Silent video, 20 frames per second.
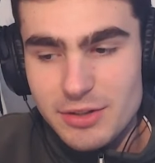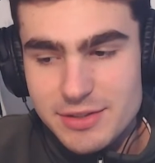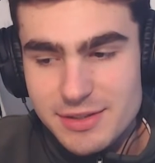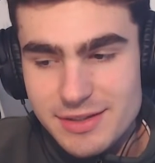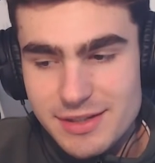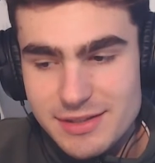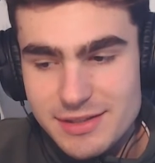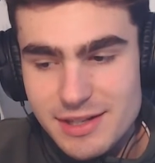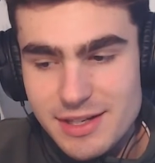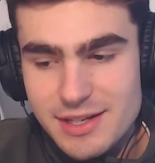of
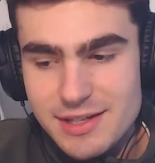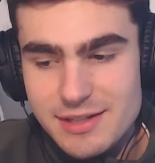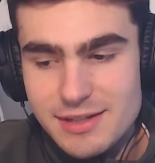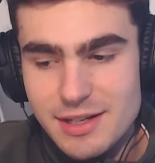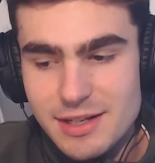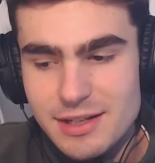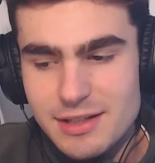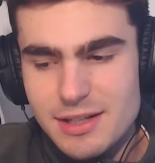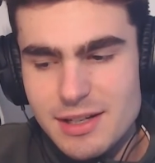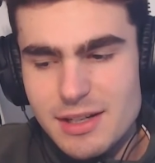the
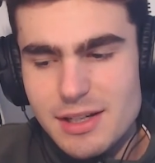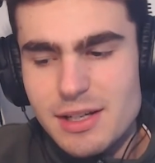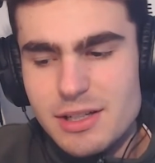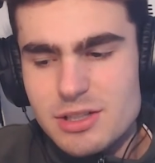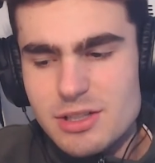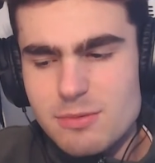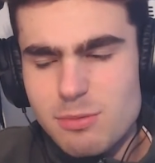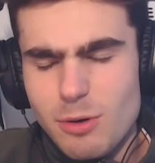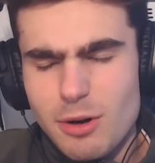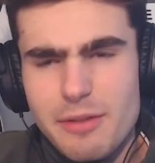season, and
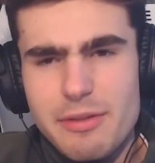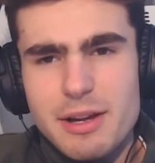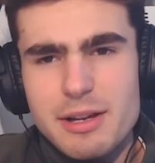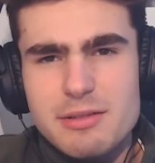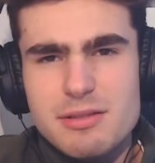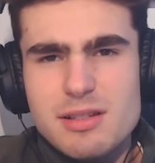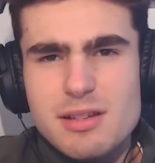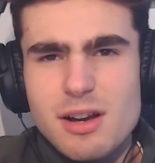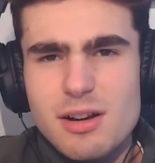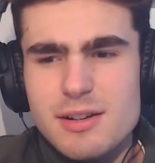just one of
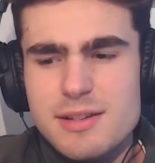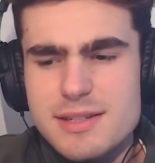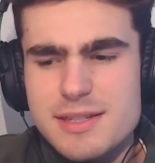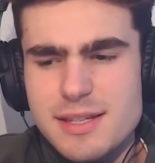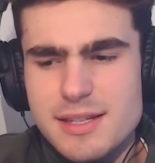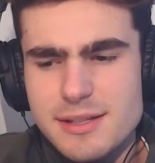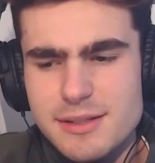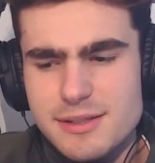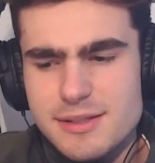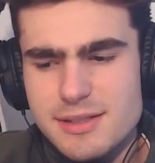those sides
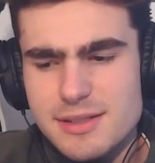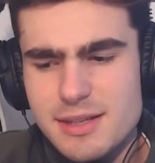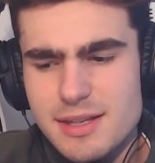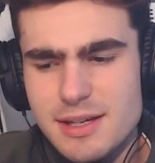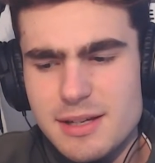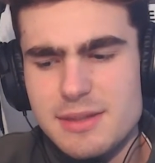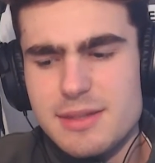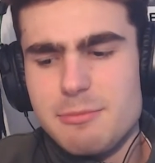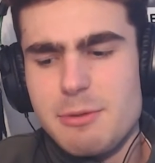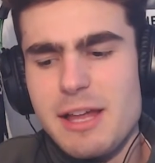
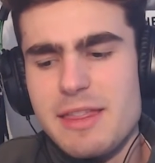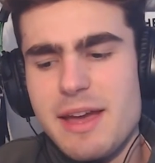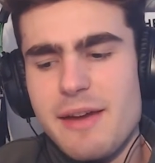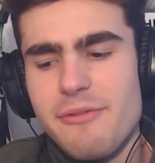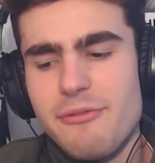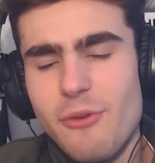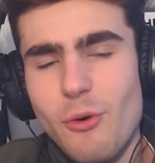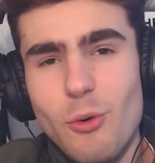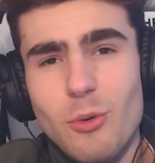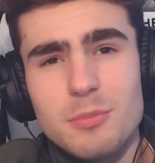where their
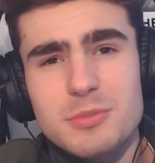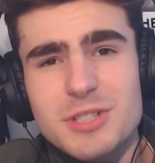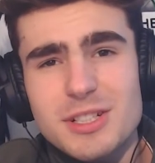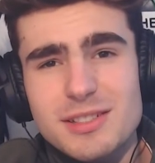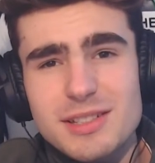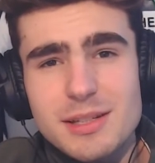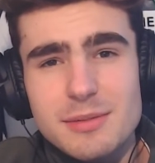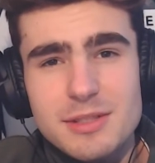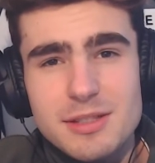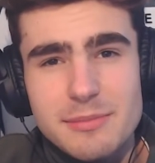form
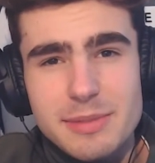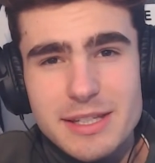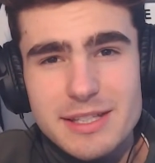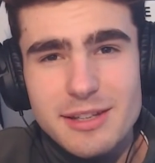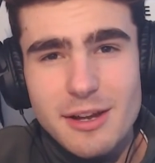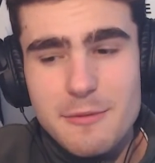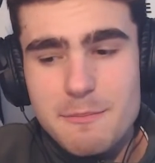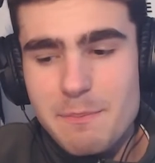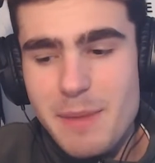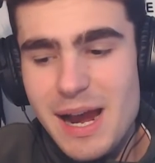just seems to be
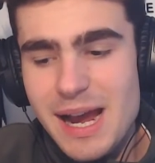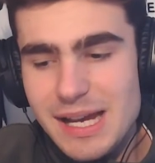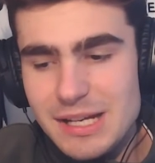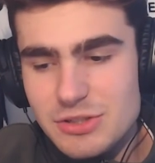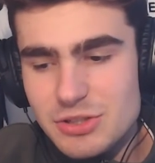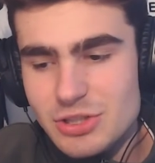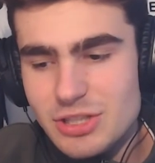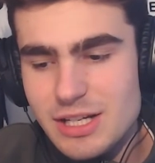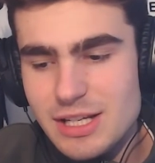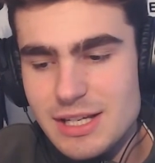so
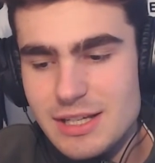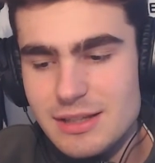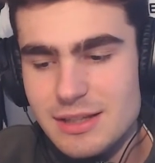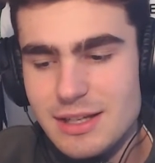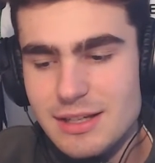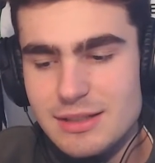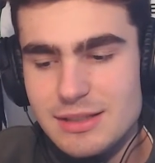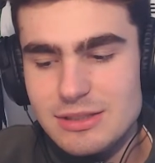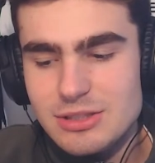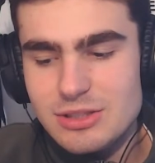patchy,
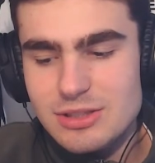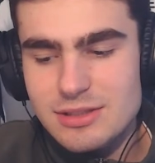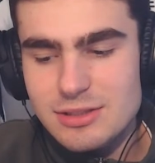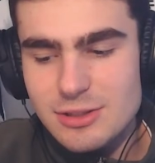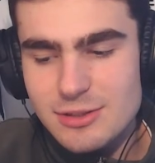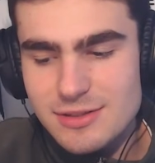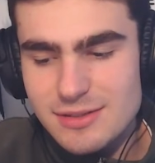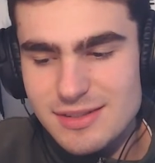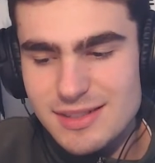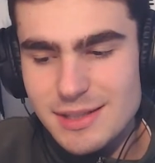and there just
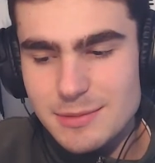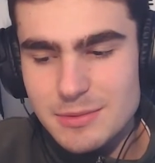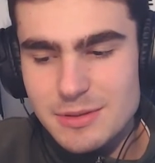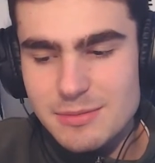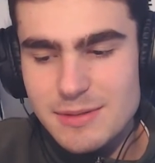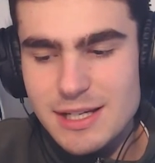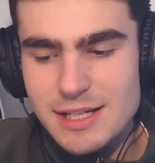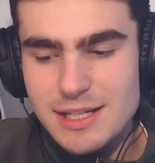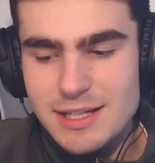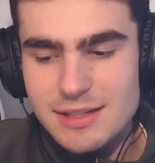doesn't seem to
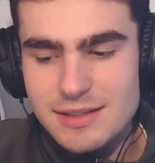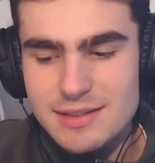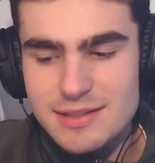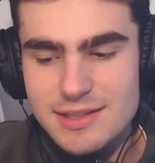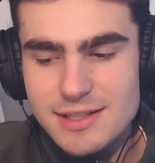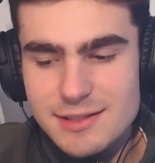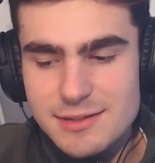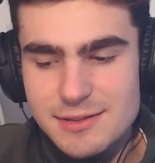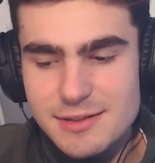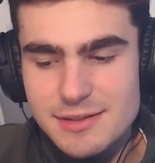be any
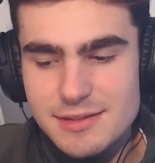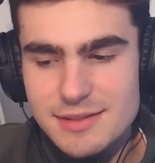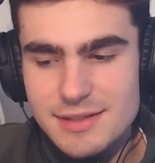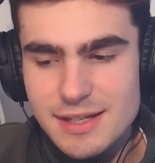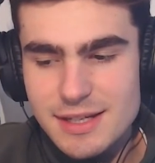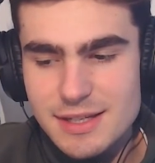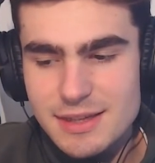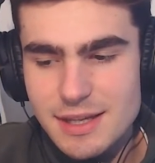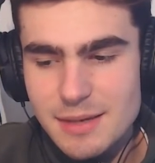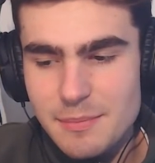
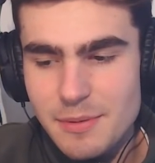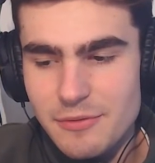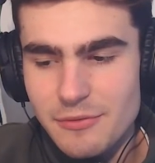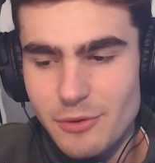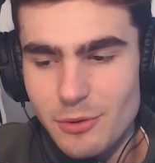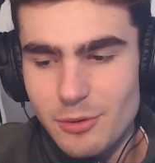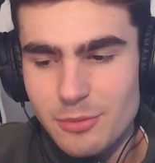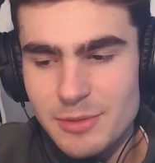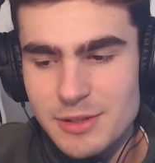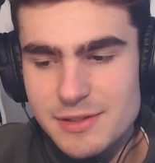consistency in their
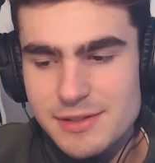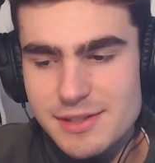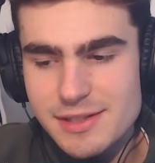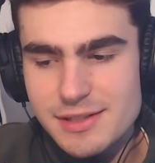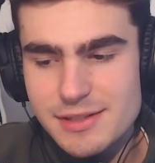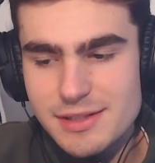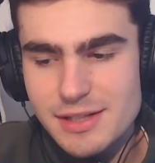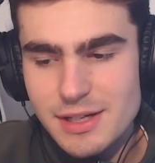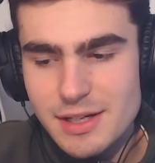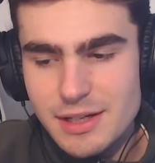
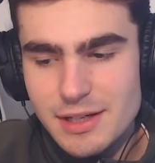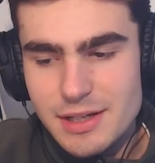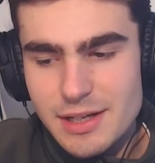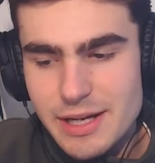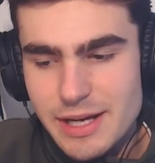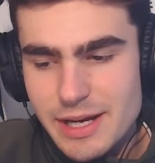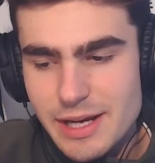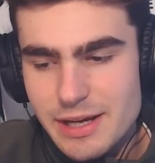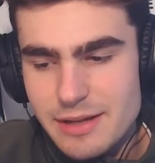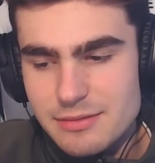performances.
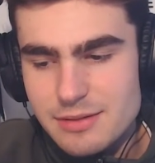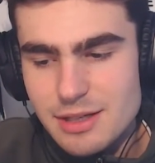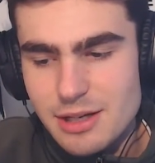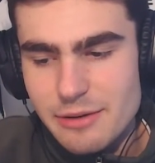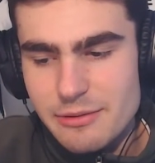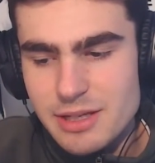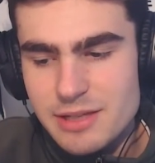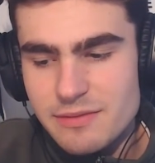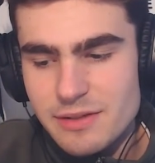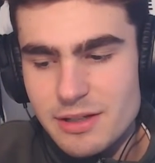
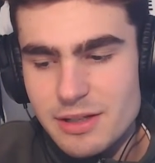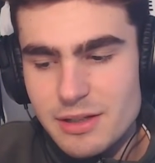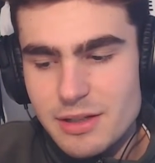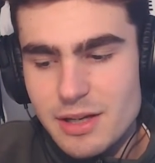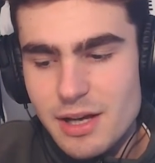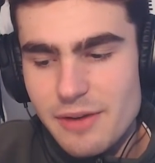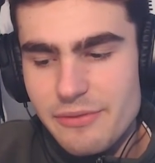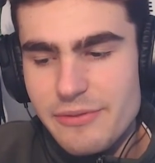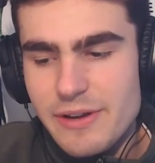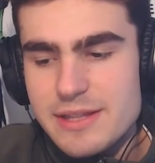Either
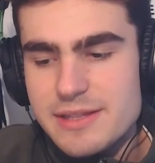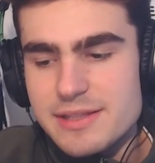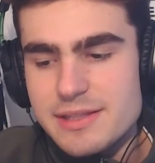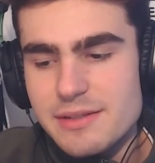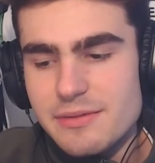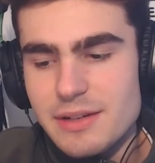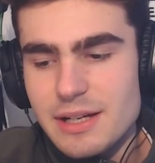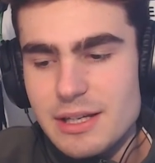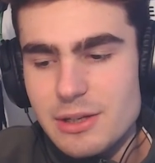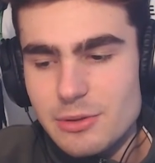
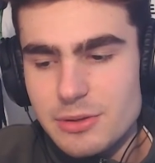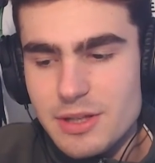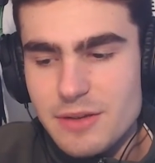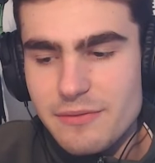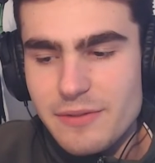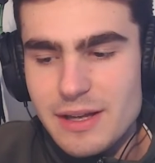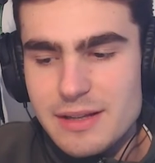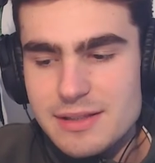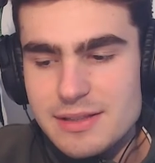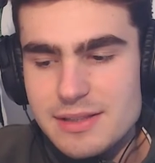offensively or
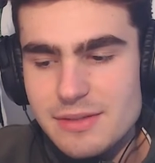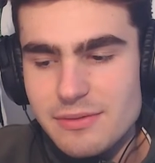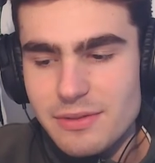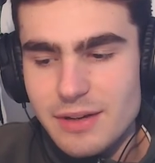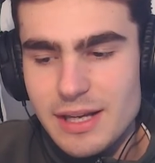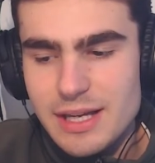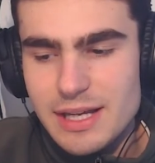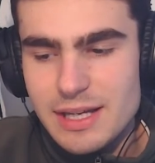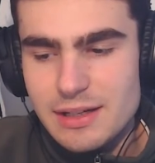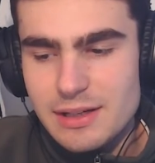
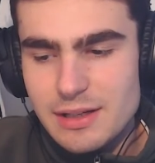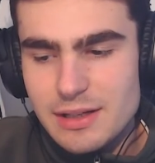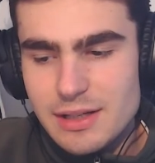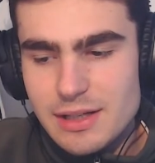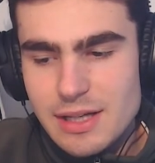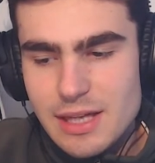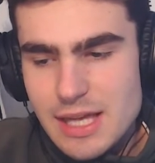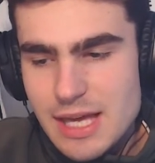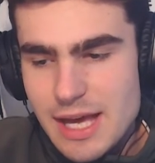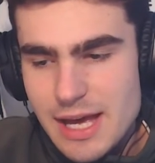defensively, and
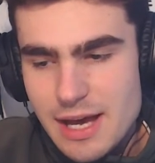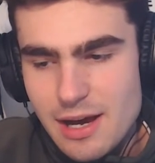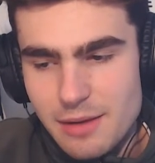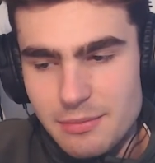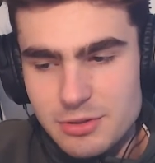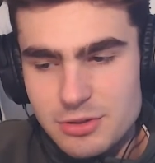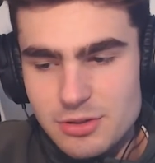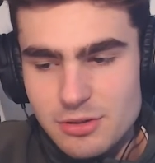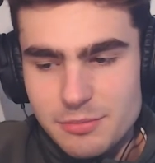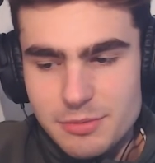yeah,
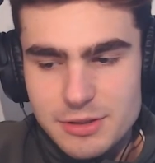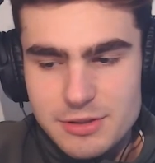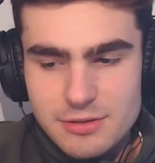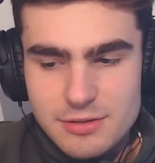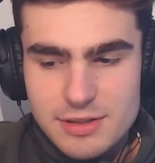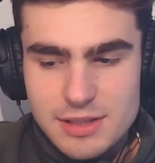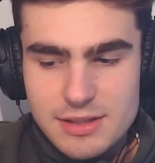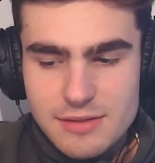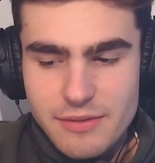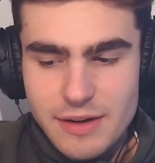I'm sure Bristol
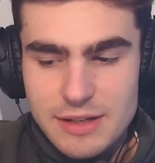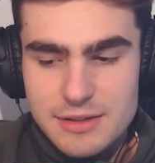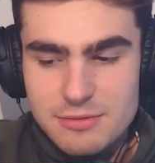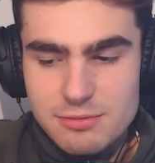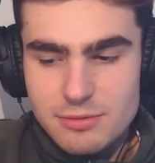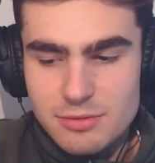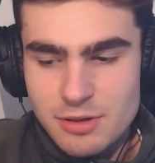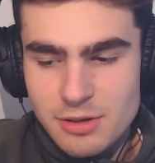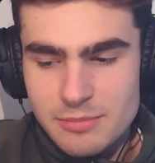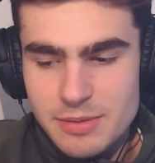City fans
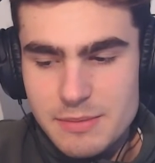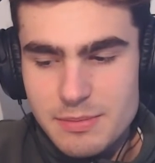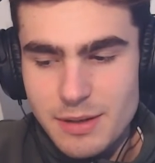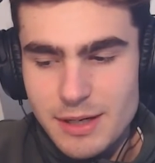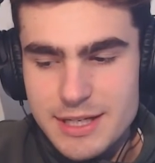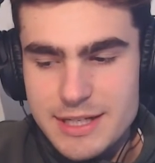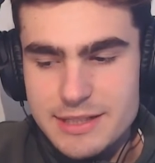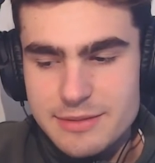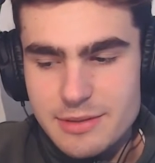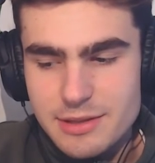will not be
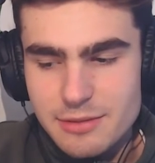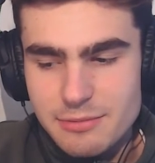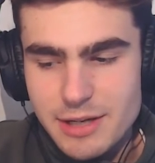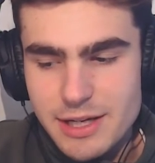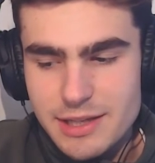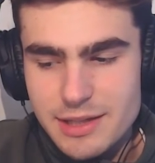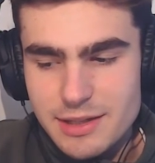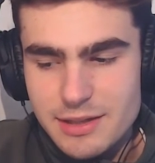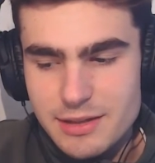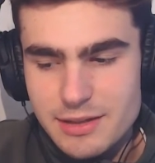pleased with the
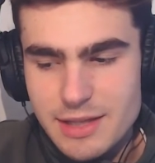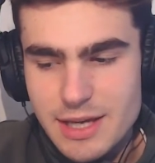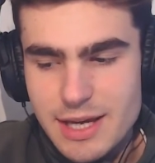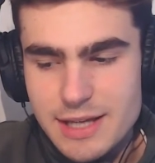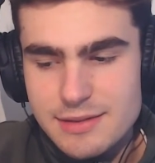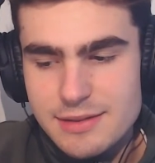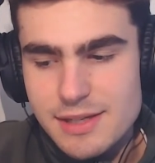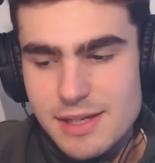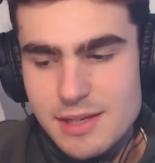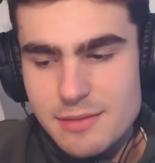way that
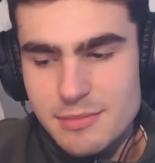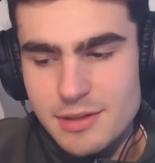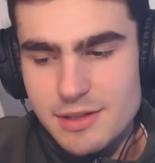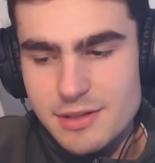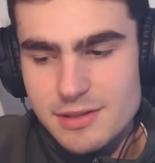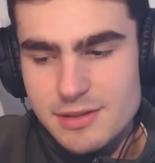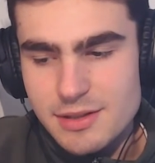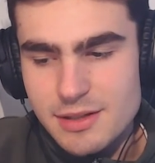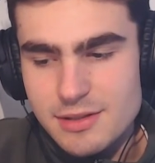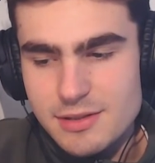their team has